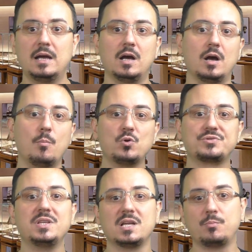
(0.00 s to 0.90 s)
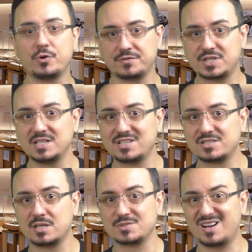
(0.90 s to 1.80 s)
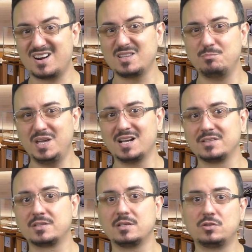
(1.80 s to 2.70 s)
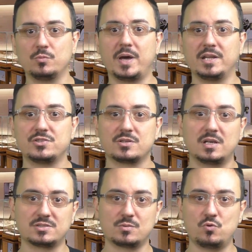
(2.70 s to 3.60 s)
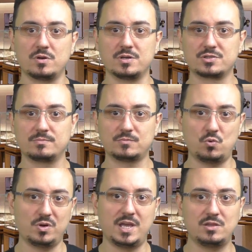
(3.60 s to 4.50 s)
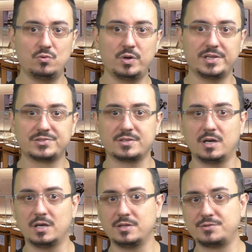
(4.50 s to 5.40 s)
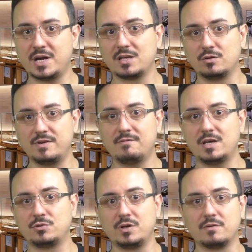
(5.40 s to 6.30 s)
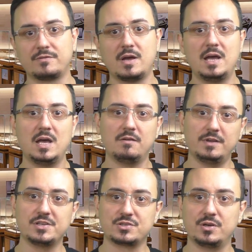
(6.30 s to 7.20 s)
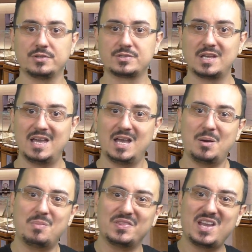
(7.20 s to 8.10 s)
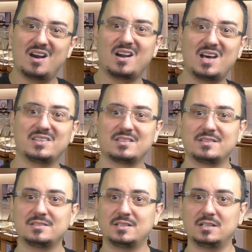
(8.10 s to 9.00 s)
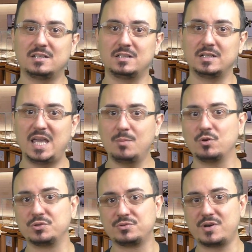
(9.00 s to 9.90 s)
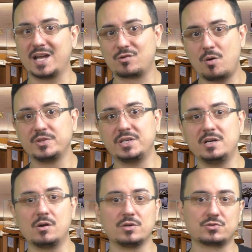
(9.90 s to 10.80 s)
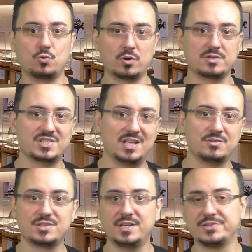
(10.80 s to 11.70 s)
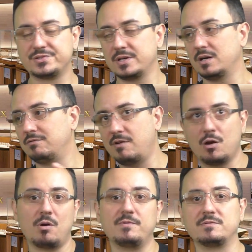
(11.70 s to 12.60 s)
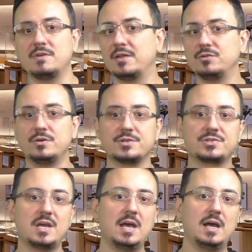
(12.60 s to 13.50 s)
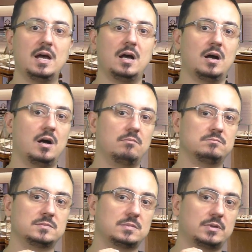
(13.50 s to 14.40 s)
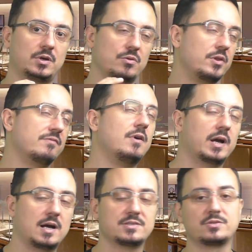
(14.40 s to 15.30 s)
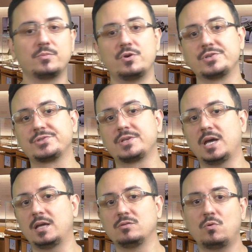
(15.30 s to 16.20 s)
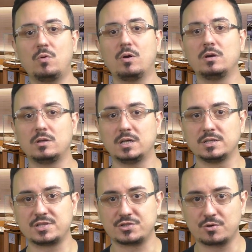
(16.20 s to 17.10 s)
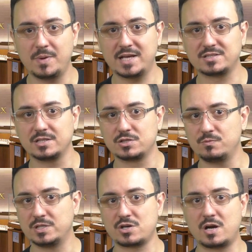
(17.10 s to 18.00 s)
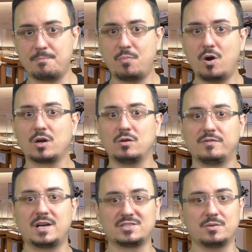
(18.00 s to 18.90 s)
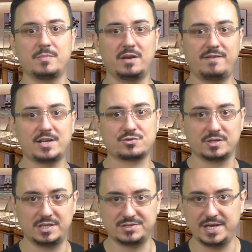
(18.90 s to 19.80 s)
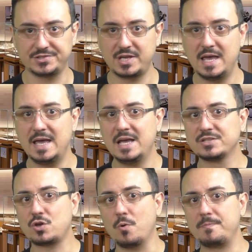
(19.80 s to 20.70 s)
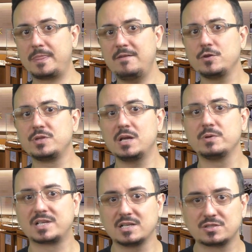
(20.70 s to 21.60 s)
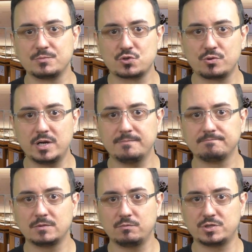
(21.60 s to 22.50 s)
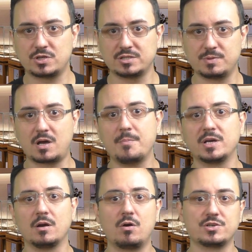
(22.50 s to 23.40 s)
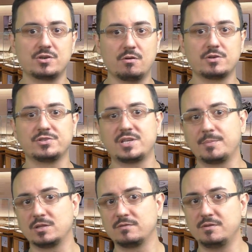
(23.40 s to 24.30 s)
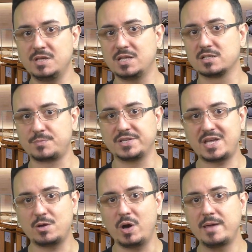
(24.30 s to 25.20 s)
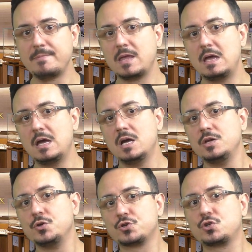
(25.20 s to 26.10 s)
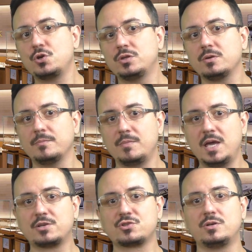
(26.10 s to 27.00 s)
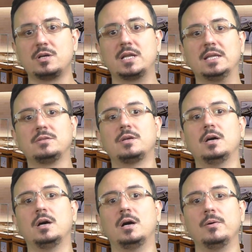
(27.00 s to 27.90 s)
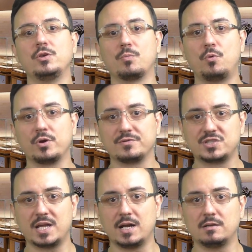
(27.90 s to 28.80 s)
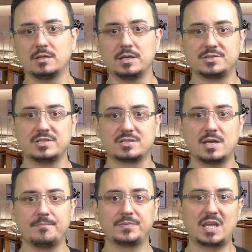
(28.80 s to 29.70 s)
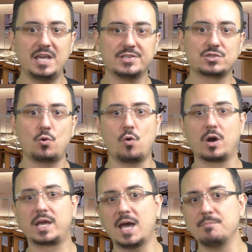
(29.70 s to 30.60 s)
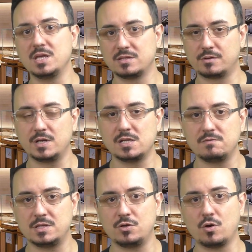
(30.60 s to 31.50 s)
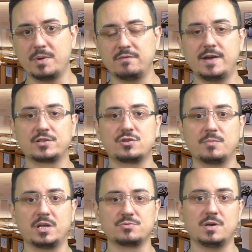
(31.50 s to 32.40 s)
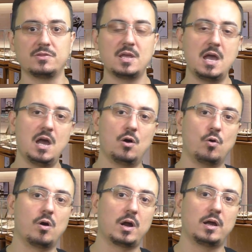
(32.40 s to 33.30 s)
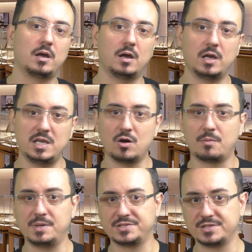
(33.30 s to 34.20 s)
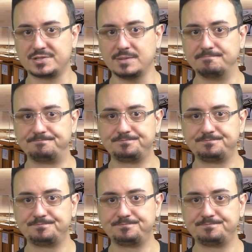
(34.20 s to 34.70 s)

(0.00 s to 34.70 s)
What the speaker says: Most retail point-of-sale systems are not built to manage custom orders. All they do is the tracking of inventory of finished goods, but they are not able to track raw materials, order statuses, follow up with vendors, notify customers, and all such complexities which are part of custom manufacturing these days. So if you deal with custom jewelry, which is becoming a larger and larger segment of the retail space anyway, you should make sure that your point-of-sale system is or can be integrated with your manufacturing management or ERP system.